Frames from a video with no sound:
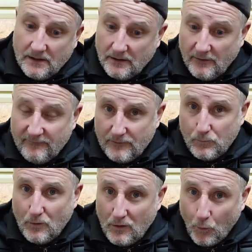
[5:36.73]

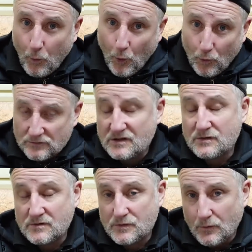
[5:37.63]
of a wall
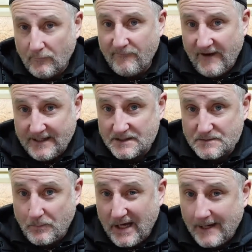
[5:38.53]
sort of fence
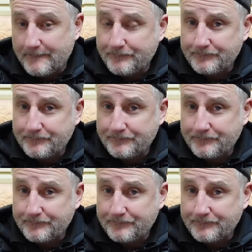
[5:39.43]
bit,